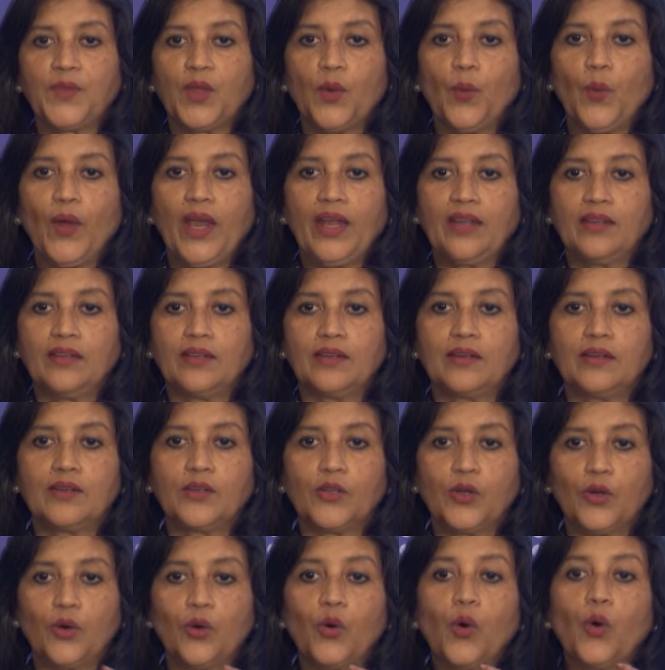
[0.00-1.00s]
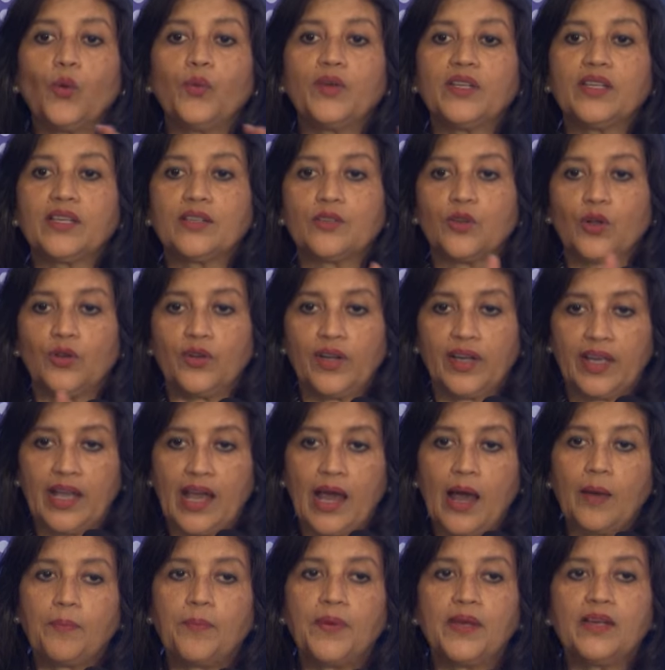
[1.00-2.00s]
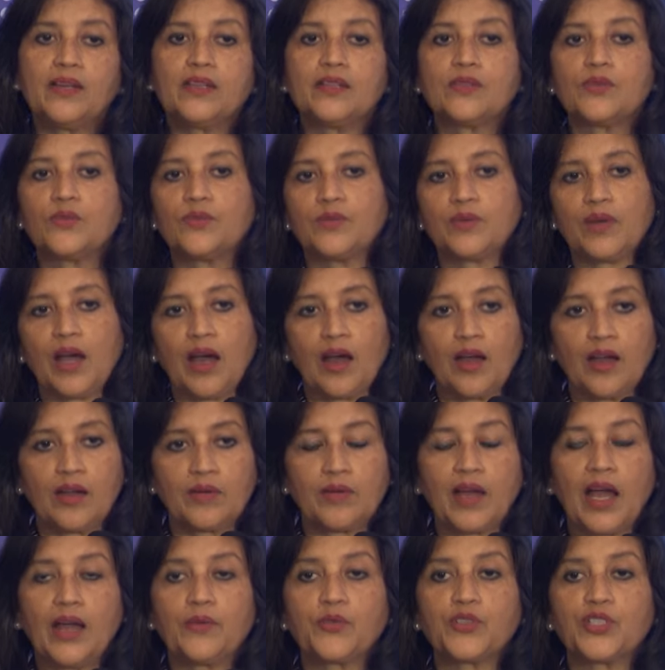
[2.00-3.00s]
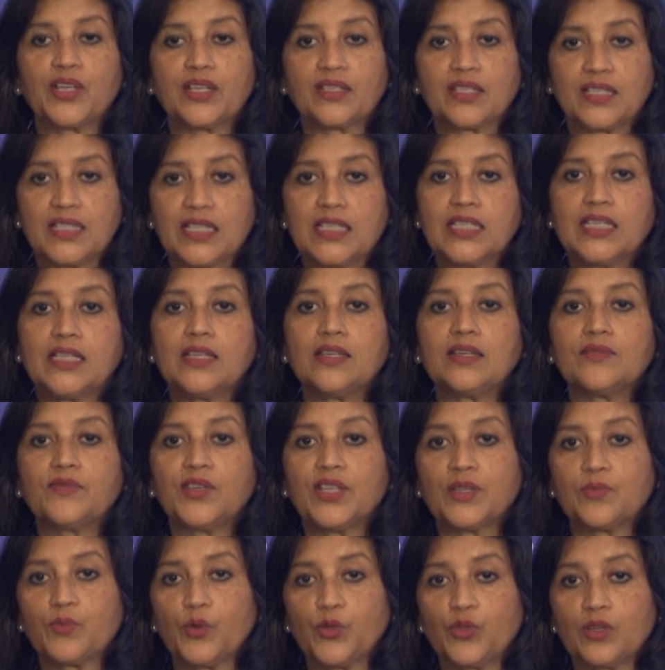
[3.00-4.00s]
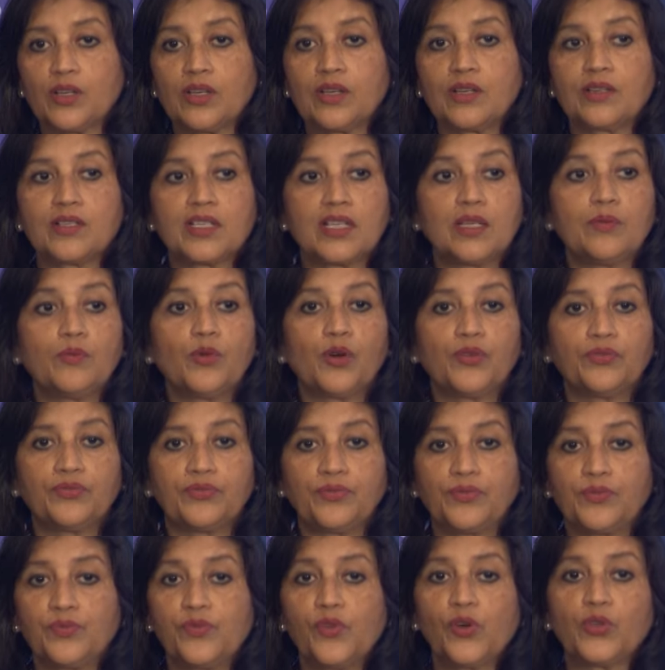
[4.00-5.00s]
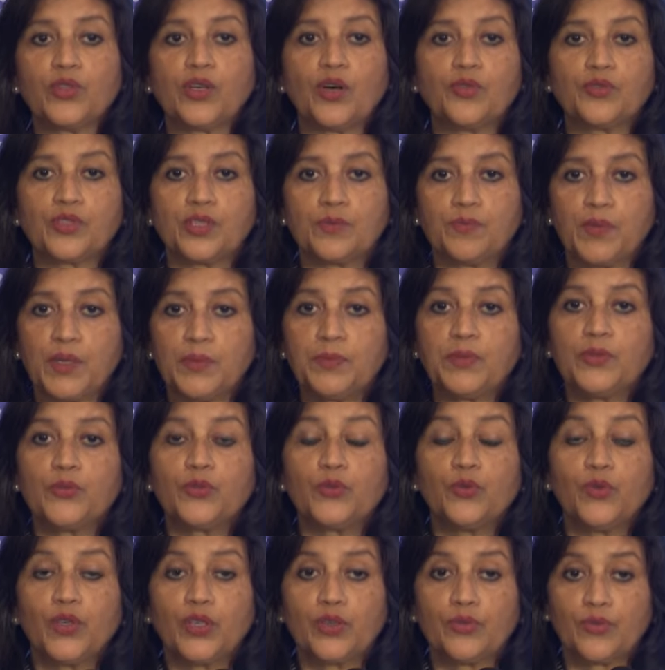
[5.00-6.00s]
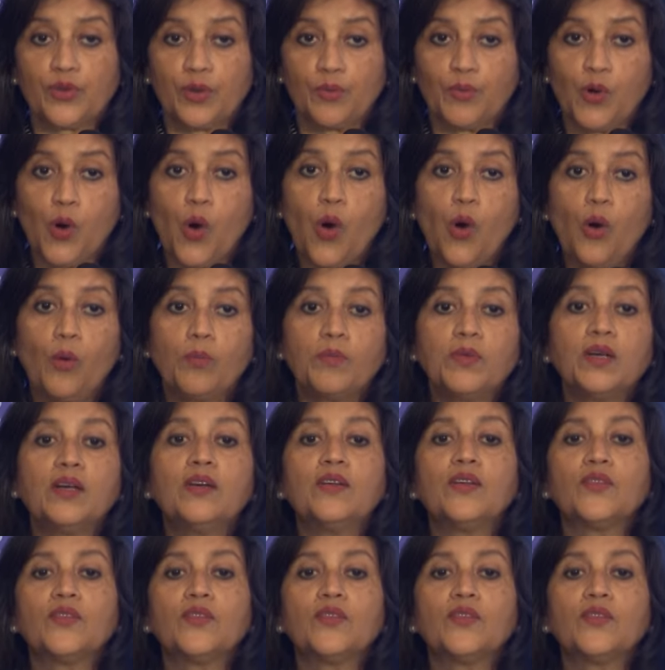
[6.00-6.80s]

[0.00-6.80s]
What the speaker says: when, you know, COVID had already happened. I was at Citi. We had put our team of 4,000 people to work from home.